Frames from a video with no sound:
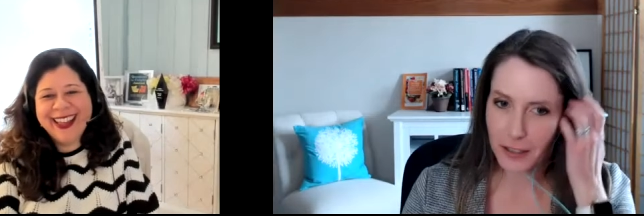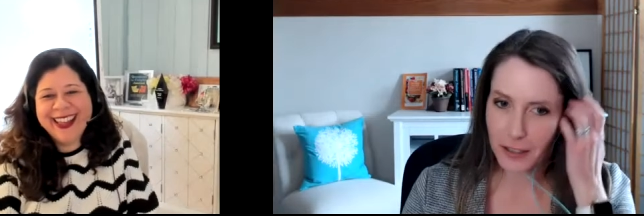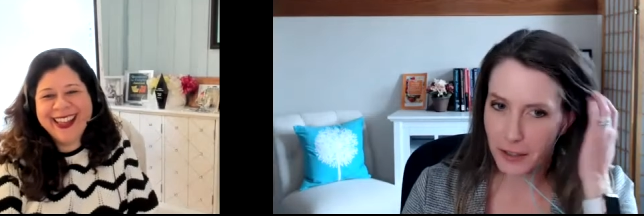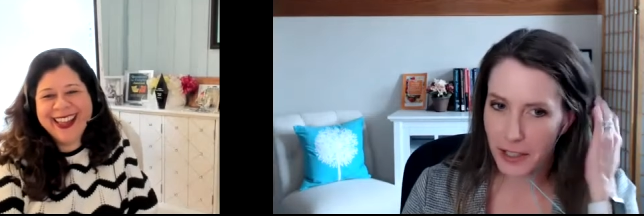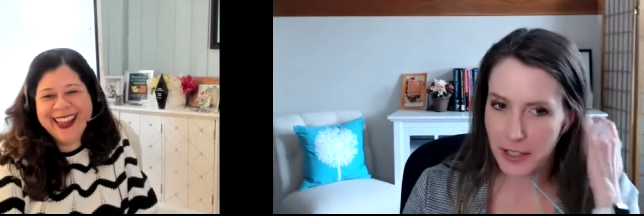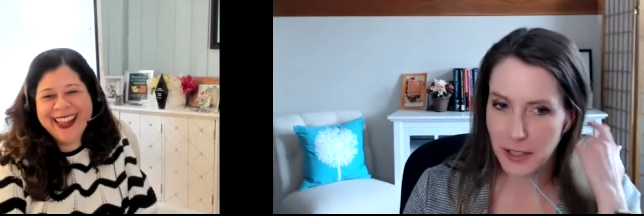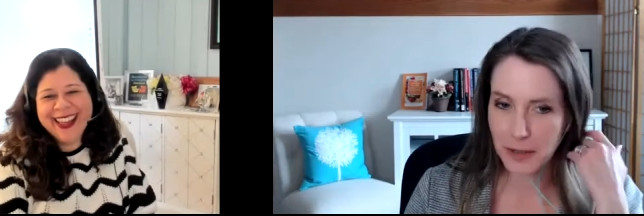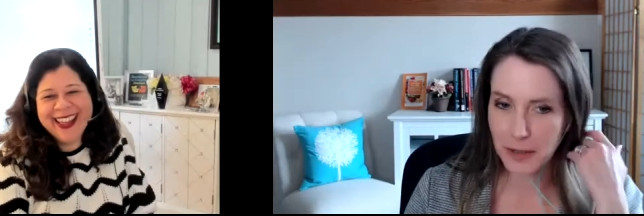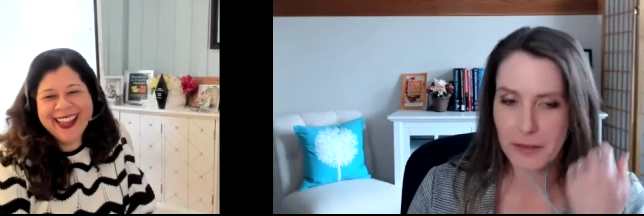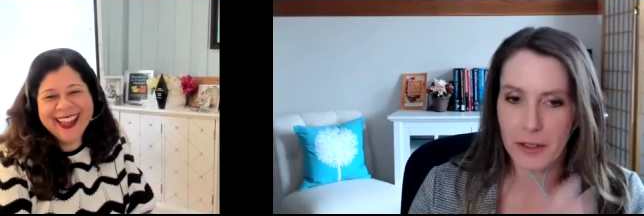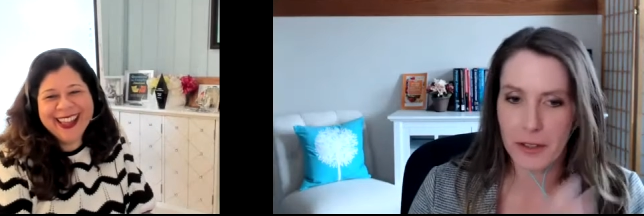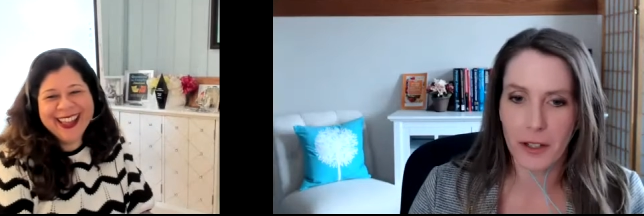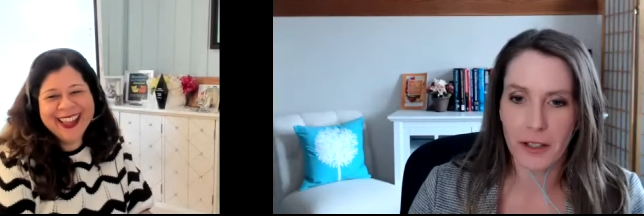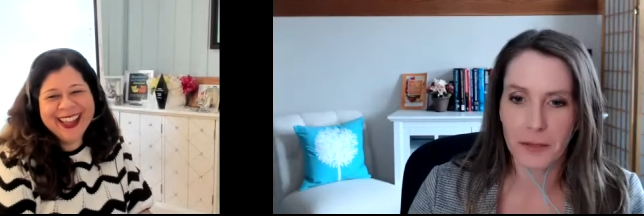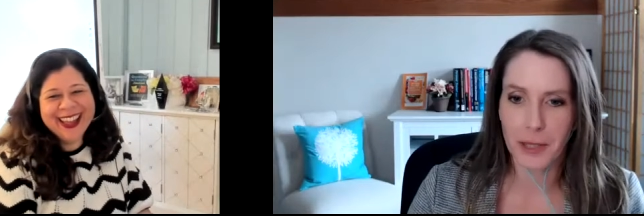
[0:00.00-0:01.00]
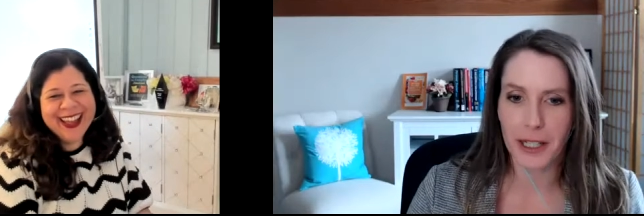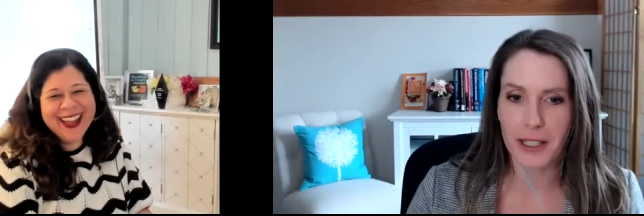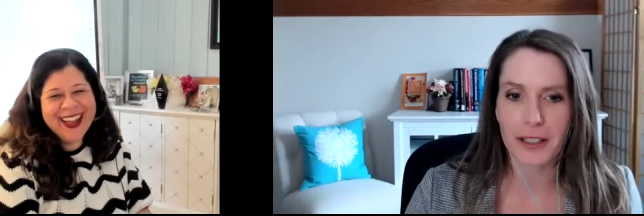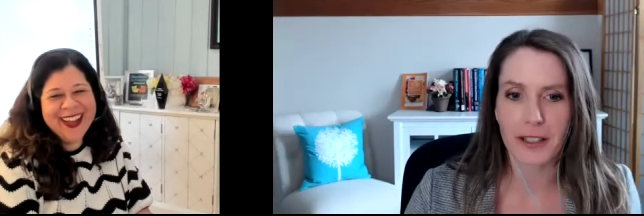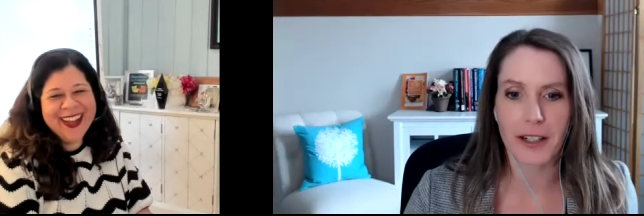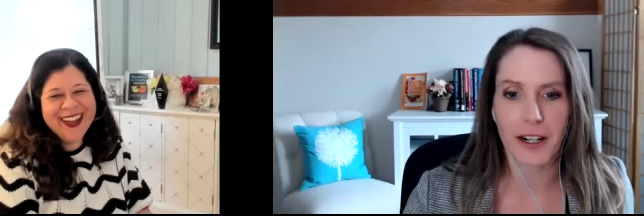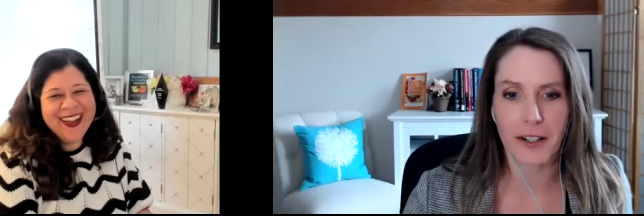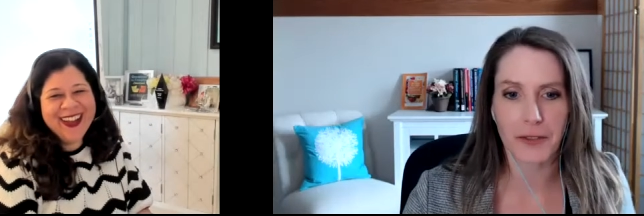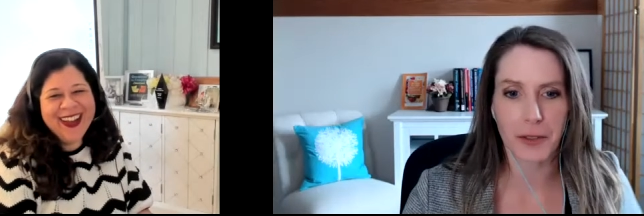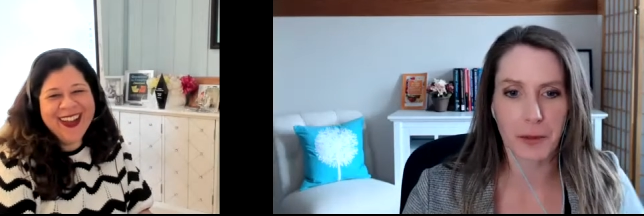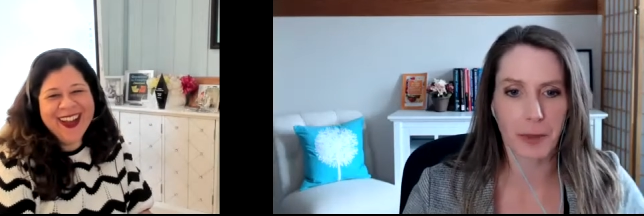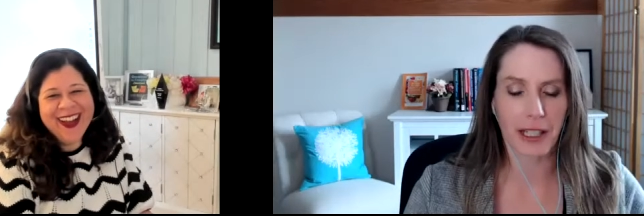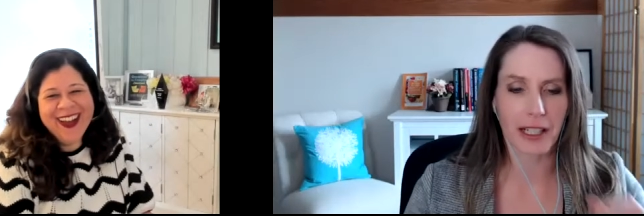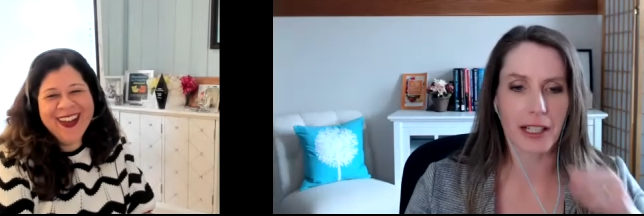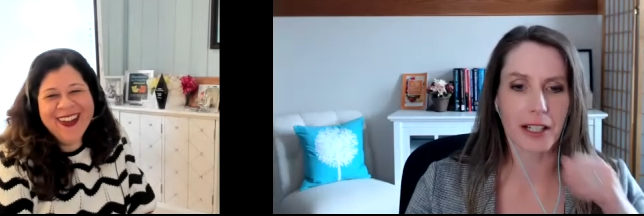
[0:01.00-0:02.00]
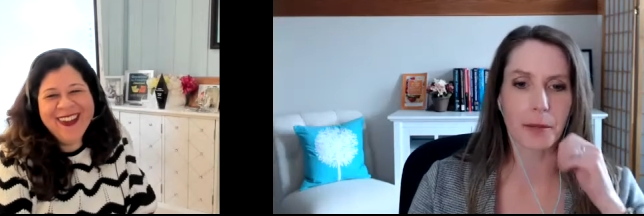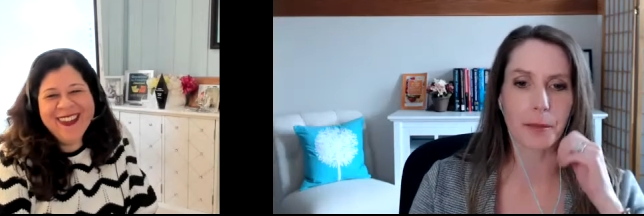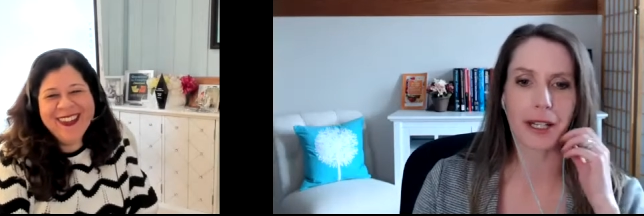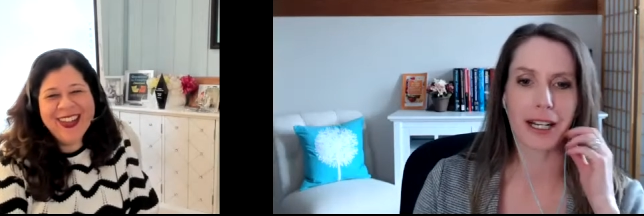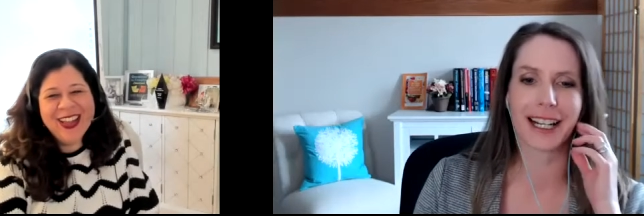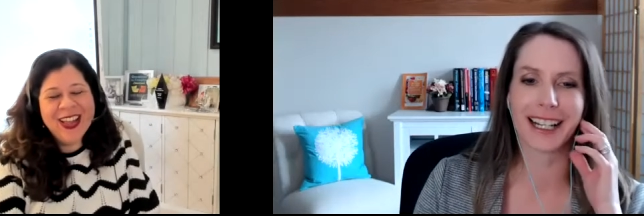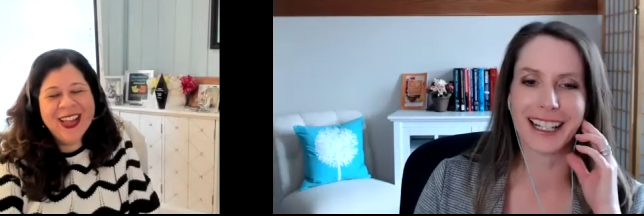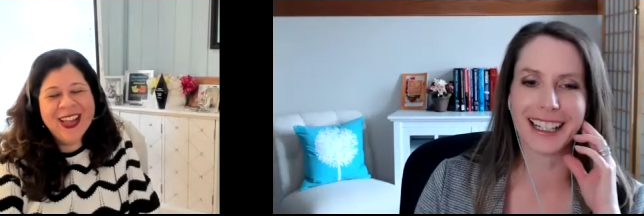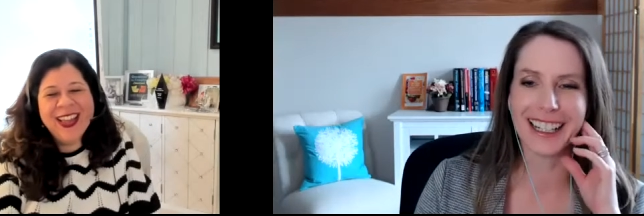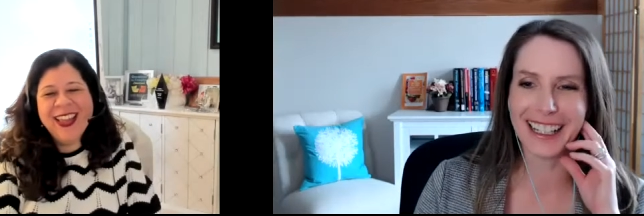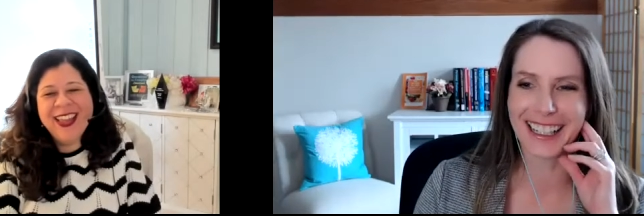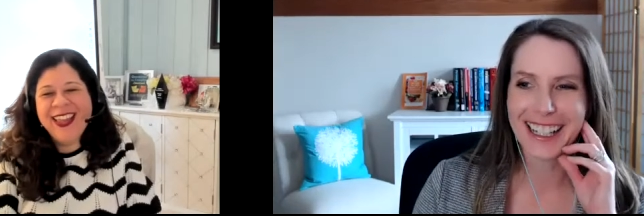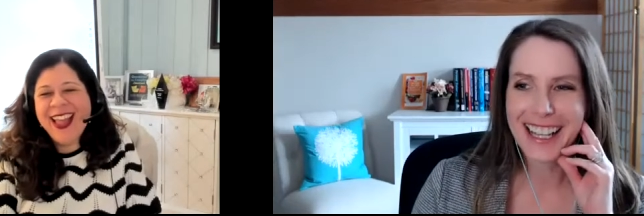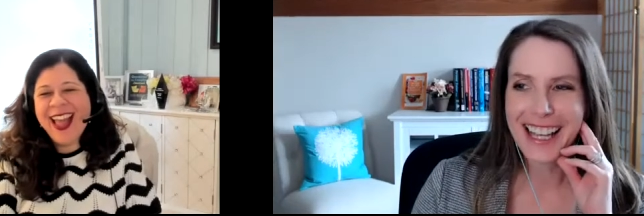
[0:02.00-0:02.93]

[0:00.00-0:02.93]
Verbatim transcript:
Speaker 1: a, a, crazy dog back there. I don't know if anybody can hear it, but